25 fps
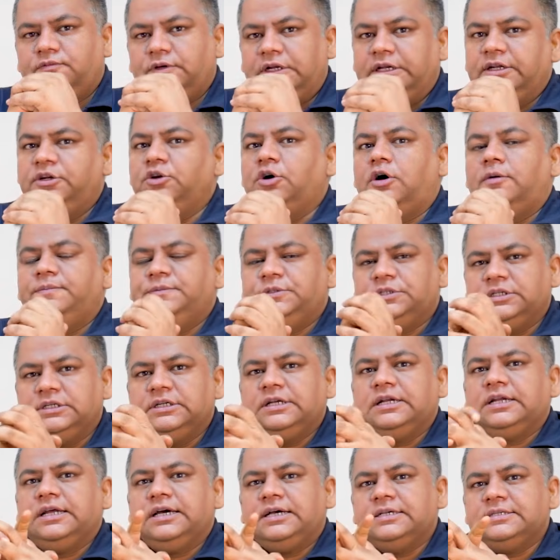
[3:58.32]
Well, in option
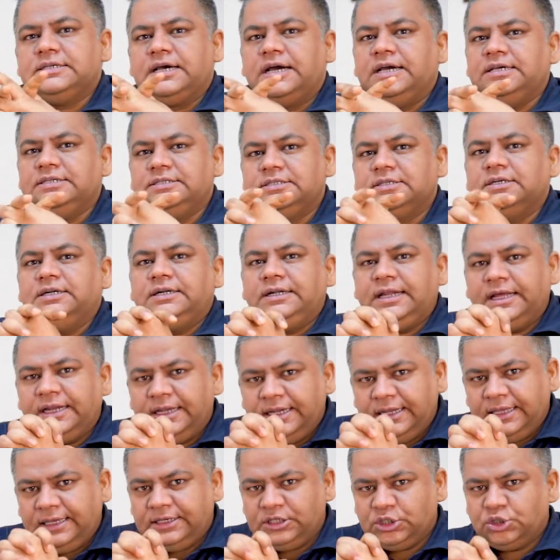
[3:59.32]
class, I
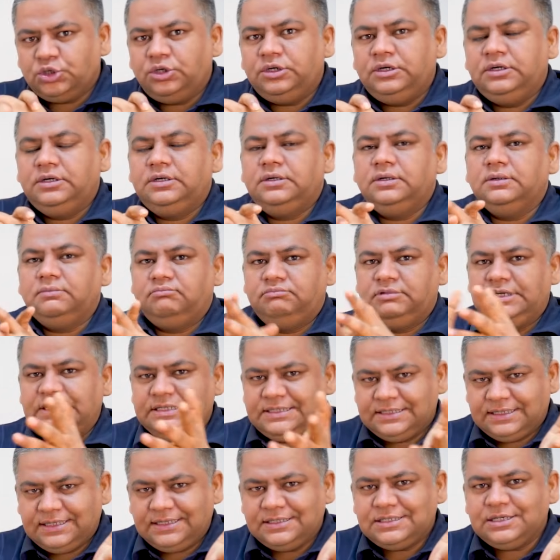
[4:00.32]
certainly should
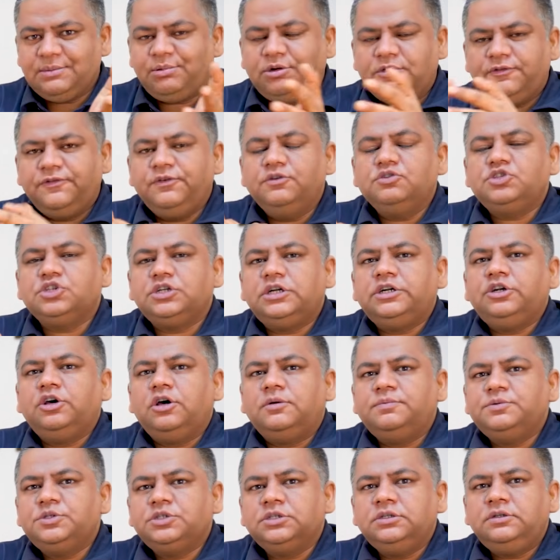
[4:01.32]
discuss about future and
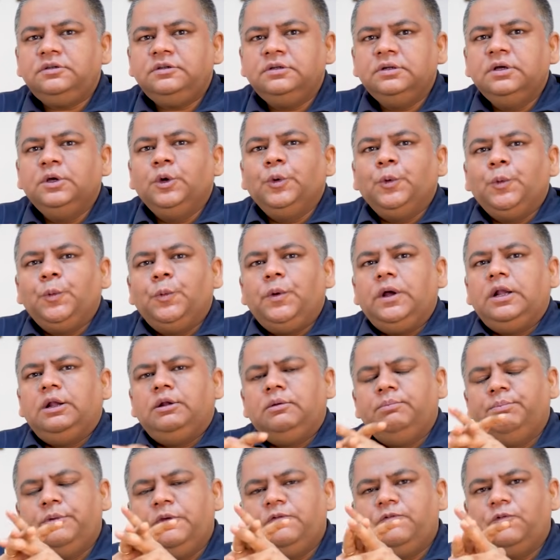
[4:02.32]
option.
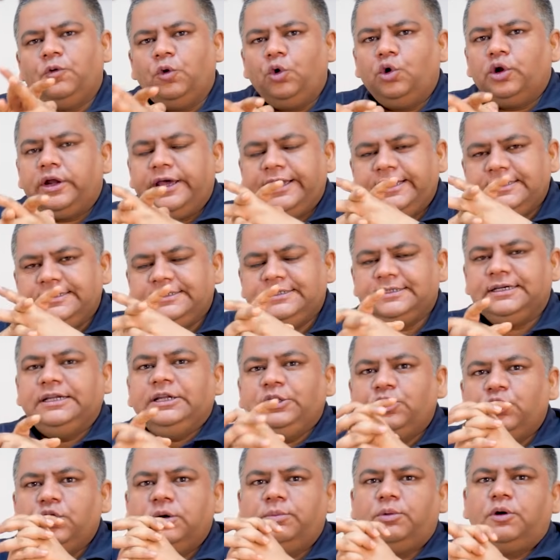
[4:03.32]
Well, before I tell
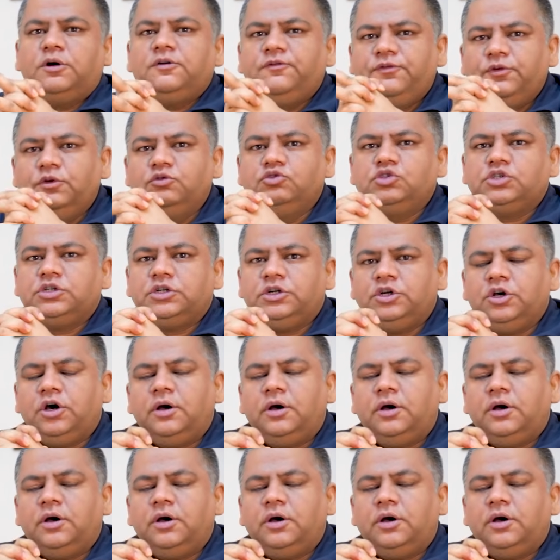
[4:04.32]
you about future and